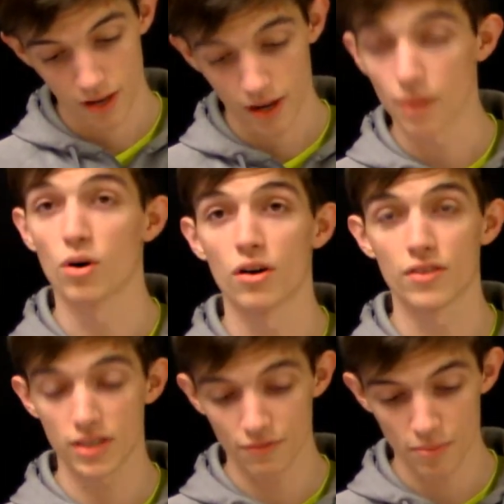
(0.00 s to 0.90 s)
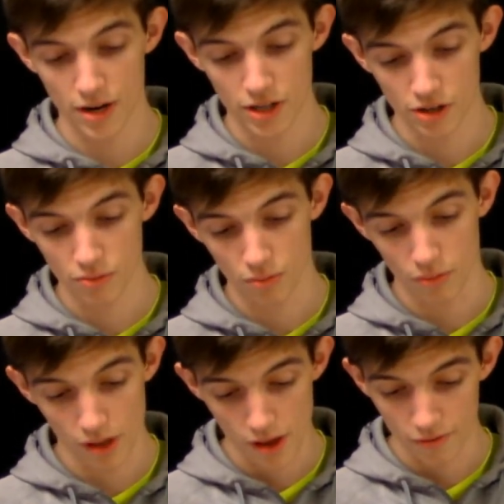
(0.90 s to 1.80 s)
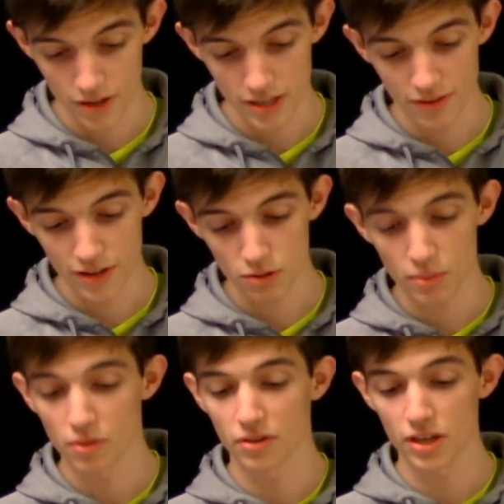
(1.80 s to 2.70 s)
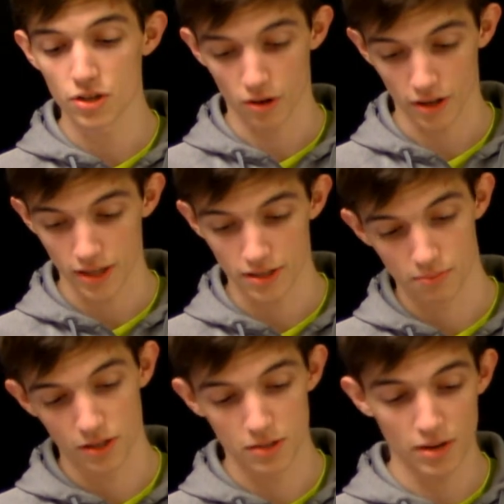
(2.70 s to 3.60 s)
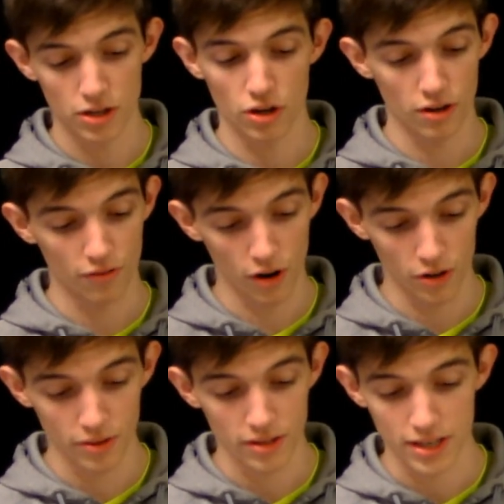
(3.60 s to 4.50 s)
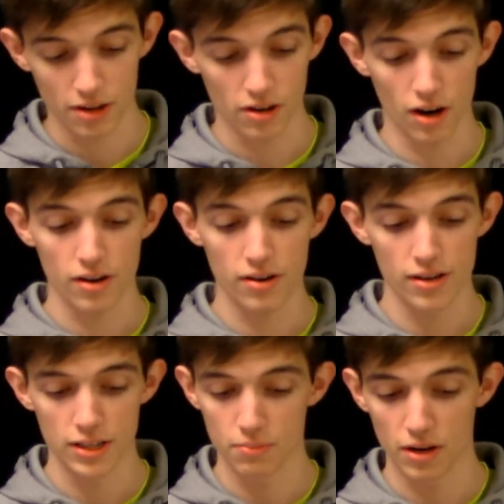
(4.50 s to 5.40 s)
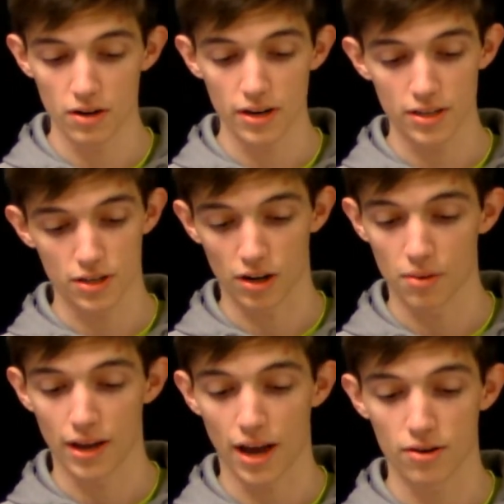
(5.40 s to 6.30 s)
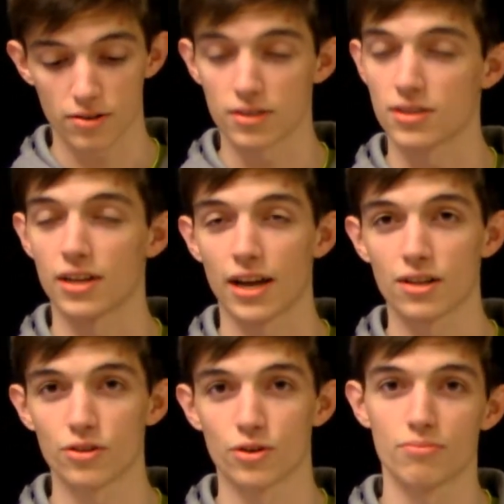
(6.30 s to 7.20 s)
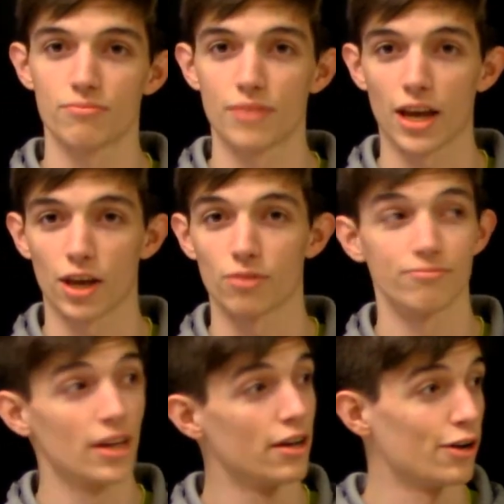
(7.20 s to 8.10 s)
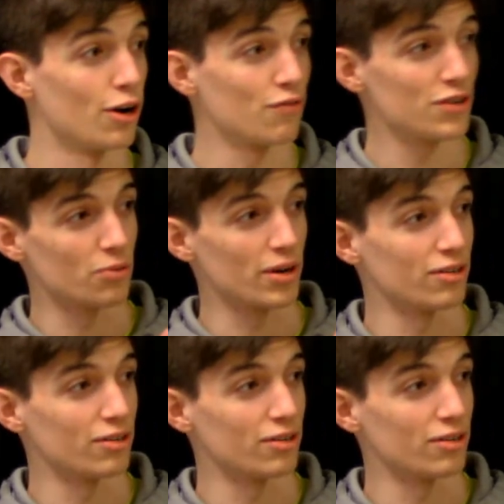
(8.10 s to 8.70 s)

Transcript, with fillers: And more of this information for these events will be released shortly. Please make sure you're following the Sacred Heart Spirit Instagram account to stay in the loop. Thank you. And over to Will.